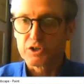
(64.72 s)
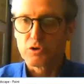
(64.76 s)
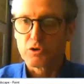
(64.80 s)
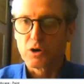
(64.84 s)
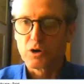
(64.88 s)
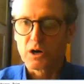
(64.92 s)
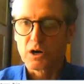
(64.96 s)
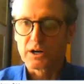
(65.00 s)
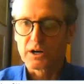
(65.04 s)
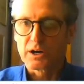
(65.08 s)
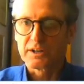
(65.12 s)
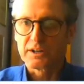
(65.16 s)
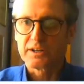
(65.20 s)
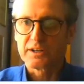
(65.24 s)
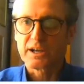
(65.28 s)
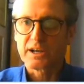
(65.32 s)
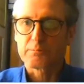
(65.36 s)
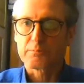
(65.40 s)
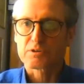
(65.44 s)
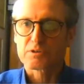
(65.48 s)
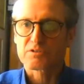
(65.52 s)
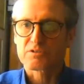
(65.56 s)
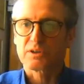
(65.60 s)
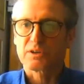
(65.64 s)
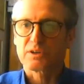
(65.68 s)
dry. The
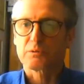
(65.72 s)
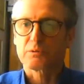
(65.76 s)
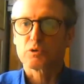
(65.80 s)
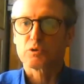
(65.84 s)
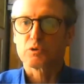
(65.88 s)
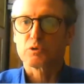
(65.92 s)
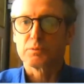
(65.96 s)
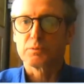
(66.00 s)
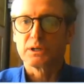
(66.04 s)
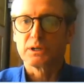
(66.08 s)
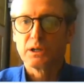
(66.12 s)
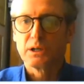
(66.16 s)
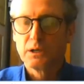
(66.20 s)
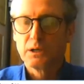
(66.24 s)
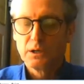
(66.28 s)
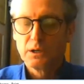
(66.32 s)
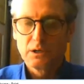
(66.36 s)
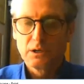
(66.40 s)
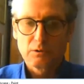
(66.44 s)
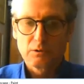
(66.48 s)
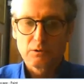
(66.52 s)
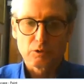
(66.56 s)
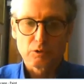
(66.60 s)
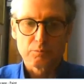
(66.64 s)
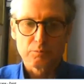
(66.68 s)
atmosphere would be
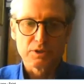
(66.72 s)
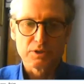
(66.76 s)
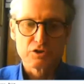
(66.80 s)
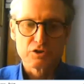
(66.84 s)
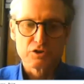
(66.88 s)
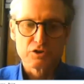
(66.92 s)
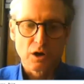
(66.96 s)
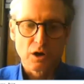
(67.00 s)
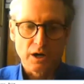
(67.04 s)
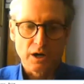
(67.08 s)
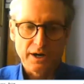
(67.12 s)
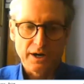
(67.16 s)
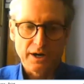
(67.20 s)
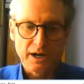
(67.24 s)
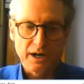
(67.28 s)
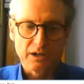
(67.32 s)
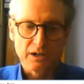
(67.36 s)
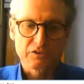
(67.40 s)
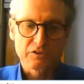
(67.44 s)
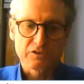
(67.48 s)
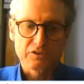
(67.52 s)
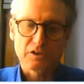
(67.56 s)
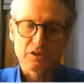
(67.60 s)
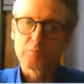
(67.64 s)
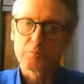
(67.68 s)
dry,
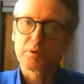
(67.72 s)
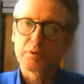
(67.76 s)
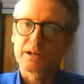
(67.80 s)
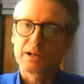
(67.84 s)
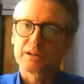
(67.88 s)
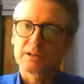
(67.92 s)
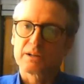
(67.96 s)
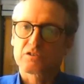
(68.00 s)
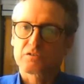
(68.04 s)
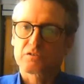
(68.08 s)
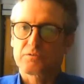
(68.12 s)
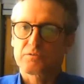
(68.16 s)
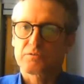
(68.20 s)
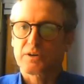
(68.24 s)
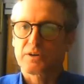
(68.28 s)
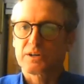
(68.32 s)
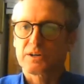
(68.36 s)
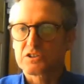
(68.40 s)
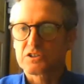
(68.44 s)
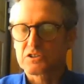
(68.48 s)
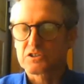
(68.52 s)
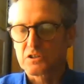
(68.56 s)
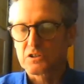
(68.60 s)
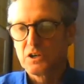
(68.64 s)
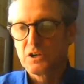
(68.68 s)
and so plants
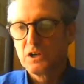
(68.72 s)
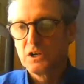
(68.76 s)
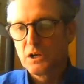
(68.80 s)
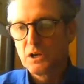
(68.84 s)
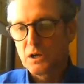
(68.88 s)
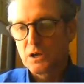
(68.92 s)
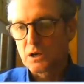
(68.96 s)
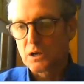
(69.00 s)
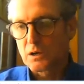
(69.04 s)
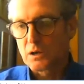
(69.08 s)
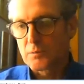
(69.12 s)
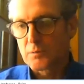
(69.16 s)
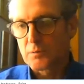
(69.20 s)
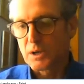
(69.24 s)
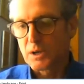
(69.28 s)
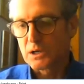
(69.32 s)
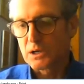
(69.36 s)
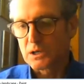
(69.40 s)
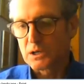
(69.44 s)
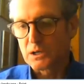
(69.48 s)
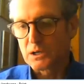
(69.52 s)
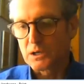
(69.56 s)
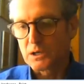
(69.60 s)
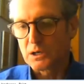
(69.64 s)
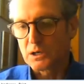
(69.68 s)
faced
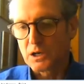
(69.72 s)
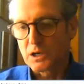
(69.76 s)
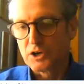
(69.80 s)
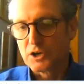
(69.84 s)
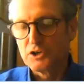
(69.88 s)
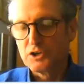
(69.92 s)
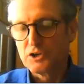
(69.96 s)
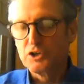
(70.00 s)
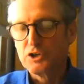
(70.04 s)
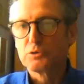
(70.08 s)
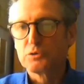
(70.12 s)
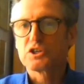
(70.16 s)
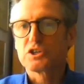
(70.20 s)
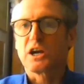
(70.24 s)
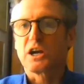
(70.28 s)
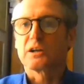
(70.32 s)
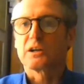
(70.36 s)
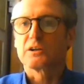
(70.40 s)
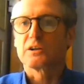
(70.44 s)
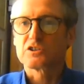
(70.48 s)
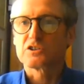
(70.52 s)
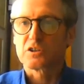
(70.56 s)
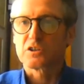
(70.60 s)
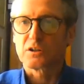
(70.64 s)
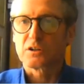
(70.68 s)
a new
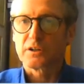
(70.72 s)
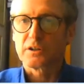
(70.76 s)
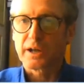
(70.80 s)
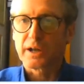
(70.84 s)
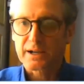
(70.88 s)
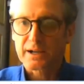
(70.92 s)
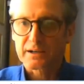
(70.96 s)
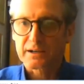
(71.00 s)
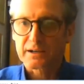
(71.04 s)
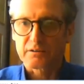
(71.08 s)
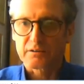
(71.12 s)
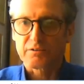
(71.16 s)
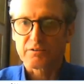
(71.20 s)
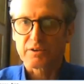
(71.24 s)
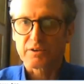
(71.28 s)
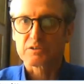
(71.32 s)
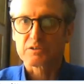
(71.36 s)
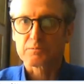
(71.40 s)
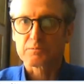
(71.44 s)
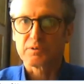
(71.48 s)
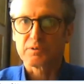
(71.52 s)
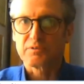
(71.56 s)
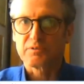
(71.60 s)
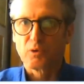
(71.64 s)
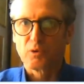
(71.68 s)
challenge that they hadn't
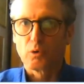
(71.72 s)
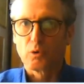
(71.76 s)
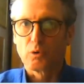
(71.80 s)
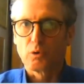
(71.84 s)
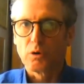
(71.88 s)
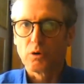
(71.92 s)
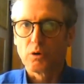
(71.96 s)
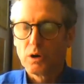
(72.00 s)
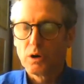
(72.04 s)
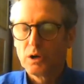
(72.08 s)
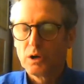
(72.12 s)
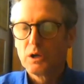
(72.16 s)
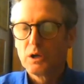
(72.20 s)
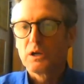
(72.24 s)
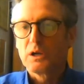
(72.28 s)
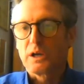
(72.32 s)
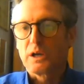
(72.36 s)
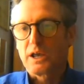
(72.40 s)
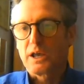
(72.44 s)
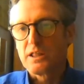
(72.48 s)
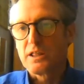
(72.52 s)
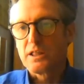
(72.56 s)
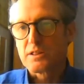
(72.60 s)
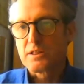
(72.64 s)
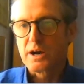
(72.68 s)
faced before.
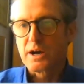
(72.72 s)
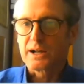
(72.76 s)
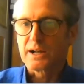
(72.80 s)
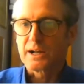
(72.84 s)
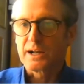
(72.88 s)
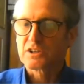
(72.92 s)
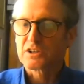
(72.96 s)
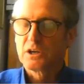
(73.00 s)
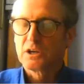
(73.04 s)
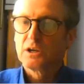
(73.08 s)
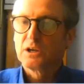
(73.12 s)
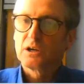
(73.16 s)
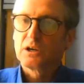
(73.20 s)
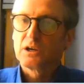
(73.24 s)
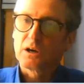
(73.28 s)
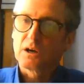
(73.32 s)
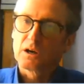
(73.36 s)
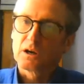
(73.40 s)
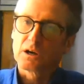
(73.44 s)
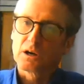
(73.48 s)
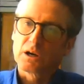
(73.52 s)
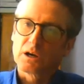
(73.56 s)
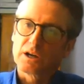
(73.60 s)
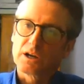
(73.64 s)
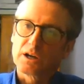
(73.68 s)
In that
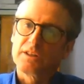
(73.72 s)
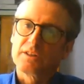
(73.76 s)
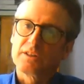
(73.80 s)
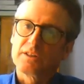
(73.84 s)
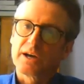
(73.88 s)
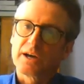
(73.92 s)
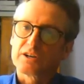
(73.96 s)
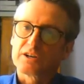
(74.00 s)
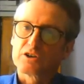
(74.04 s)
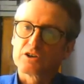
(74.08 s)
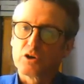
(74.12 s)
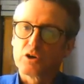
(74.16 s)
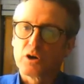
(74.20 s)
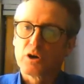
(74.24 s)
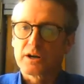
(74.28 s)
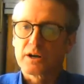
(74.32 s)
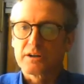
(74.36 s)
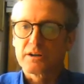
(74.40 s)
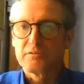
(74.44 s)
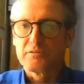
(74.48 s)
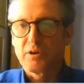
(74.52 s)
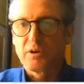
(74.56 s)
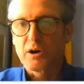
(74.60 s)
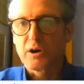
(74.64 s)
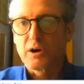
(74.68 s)
dry
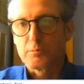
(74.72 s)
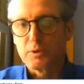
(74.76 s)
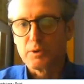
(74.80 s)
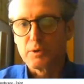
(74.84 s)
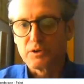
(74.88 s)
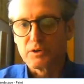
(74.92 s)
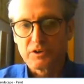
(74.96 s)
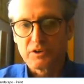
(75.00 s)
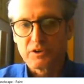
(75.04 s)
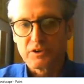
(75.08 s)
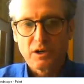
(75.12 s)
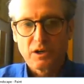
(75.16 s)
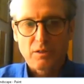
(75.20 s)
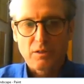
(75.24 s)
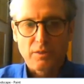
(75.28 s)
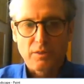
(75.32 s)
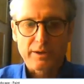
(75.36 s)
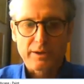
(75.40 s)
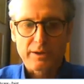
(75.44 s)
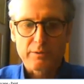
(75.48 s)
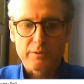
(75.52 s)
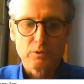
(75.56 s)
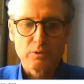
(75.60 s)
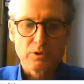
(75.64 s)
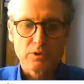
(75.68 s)
environment,
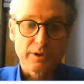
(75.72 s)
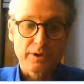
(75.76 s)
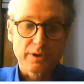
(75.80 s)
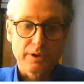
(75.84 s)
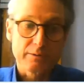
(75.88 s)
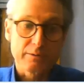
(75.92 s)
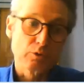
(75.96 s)
they would